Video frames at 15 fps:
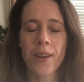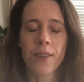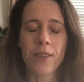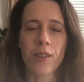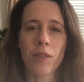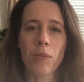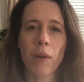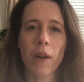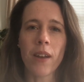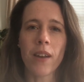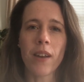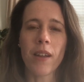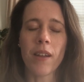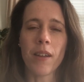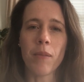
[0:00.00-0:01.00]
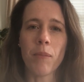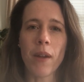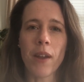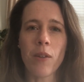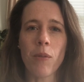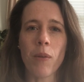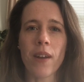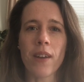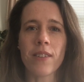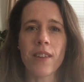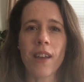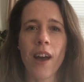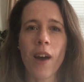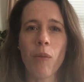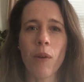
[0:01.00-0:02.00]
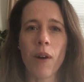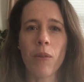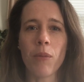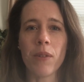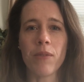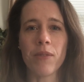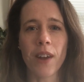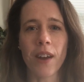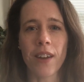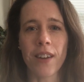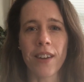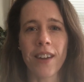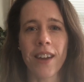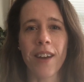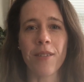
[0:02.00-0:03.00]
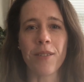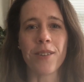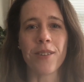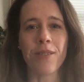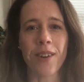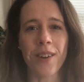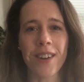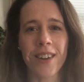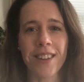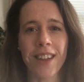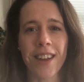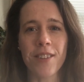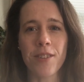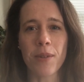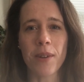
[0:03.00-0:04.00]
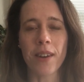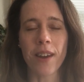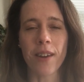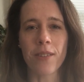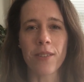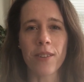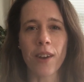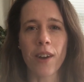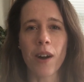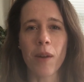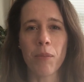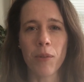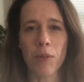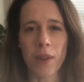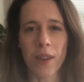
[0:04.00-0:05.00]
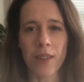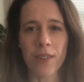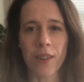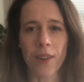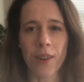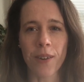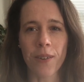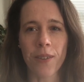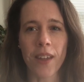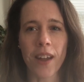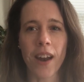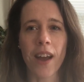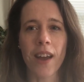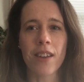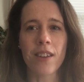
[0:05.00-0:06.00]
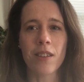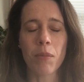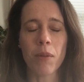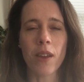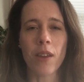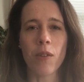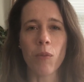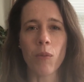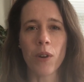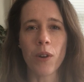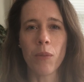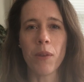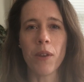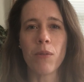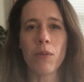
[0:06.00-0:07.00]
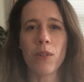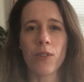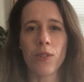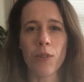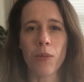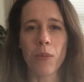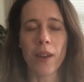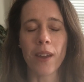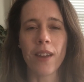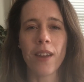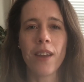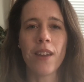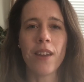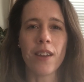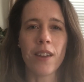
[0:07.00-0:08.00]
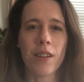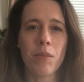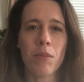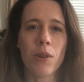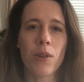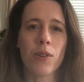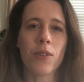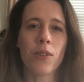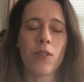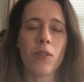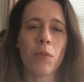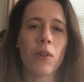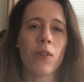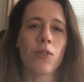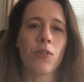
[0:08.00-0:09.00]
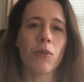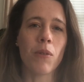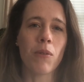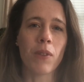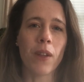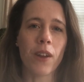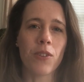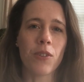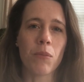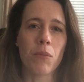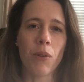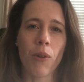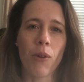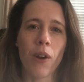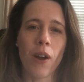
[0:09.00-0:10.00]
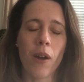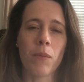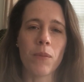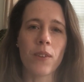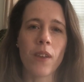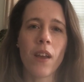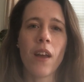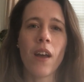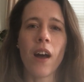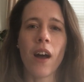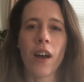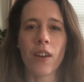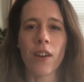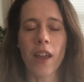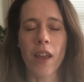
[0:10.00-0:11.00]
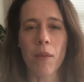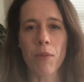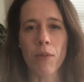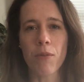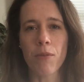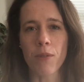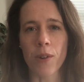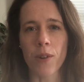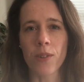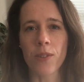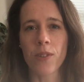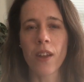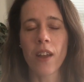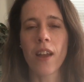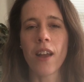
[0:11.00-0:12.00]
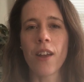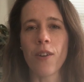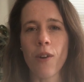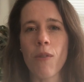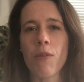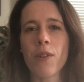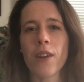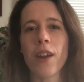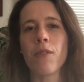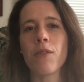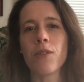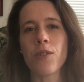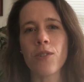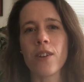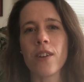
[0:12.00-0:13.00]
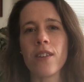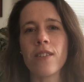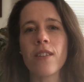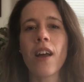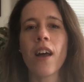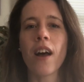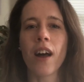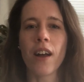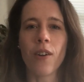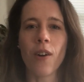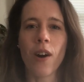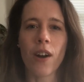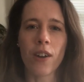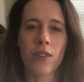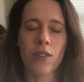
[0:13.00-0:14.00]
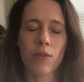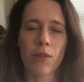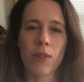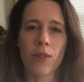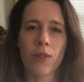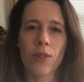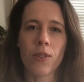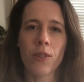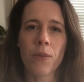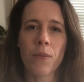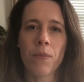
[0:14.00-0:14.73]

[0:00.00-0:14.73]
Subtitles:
Despite, in many ways, how well we've done, I was very glad to announce a couple weeks ago that ISP will be resuming in-person spiritual reflection programs on April 1st and overnight retreats on August 1st.